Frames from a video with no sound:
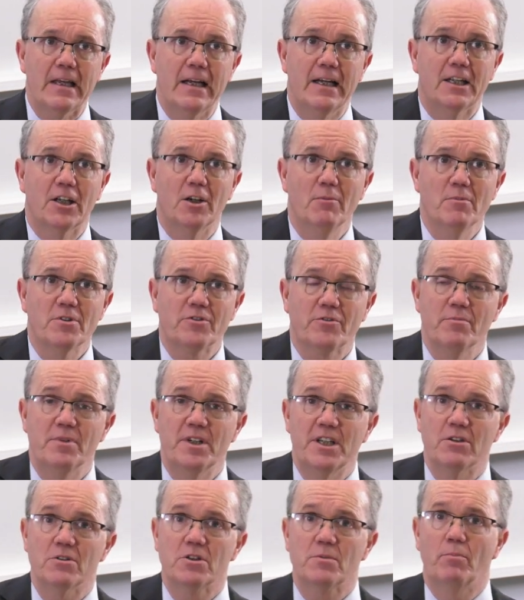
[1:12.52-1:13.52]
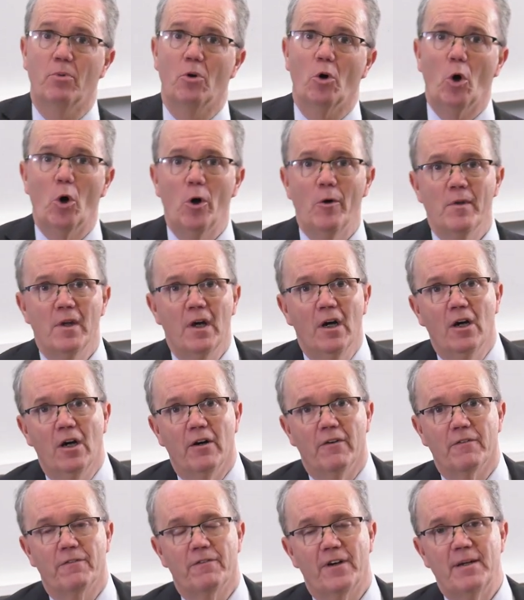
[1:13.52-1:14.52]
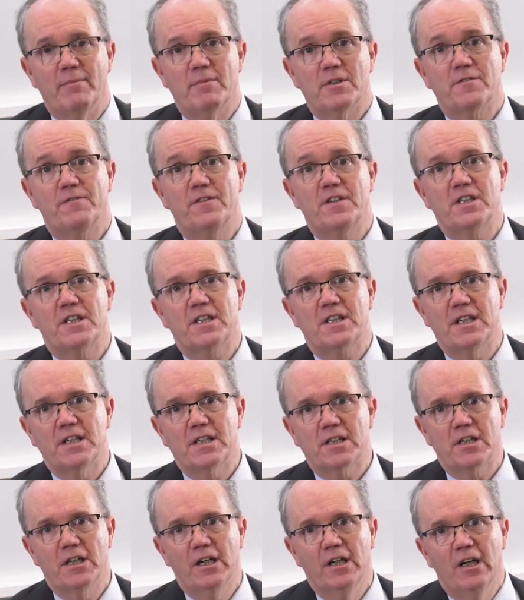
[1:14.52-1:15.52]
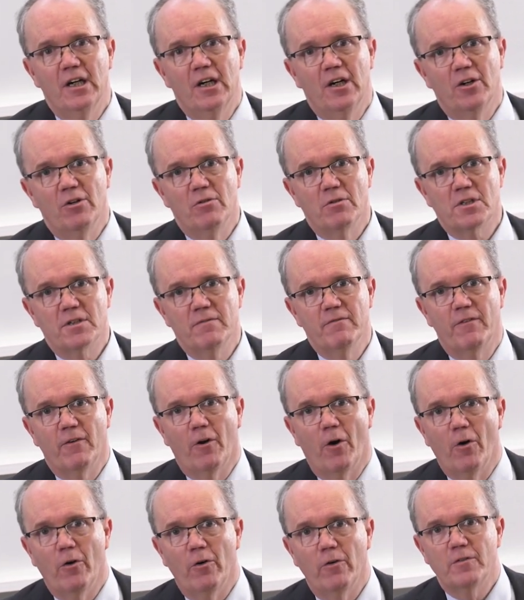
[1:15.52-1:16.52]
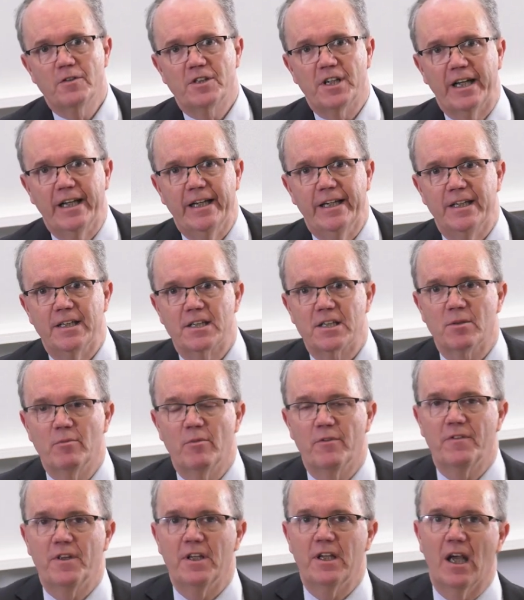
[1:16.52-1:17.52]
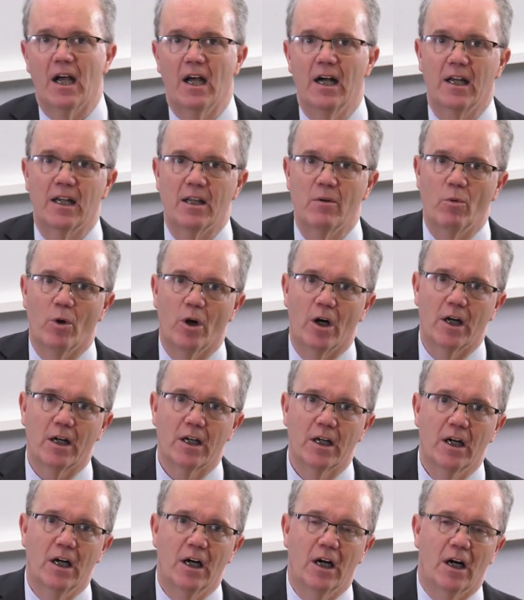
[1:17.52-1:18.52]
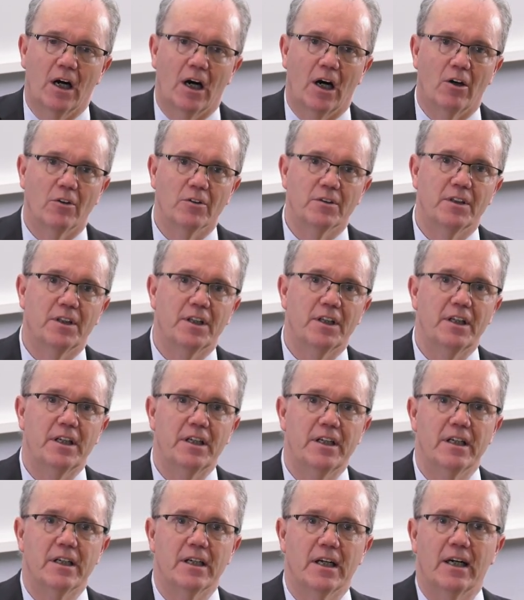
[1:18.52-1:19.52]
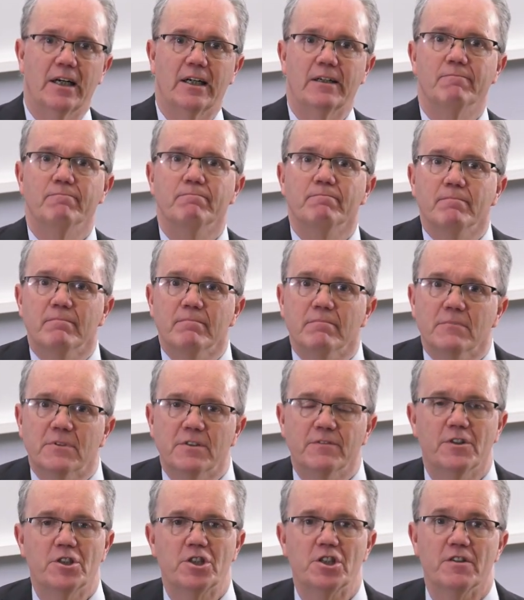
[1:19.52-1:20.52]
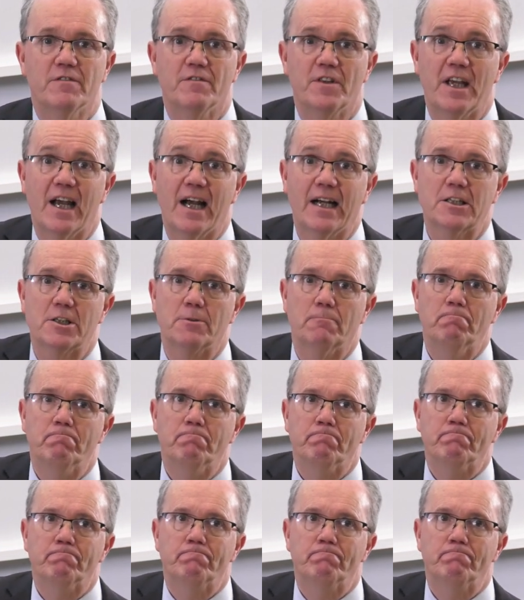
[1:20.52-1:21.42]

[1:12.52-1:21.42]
It comes from Niels Bohr, a famous physicist who was involved in some of the early work on the um, division of the atom.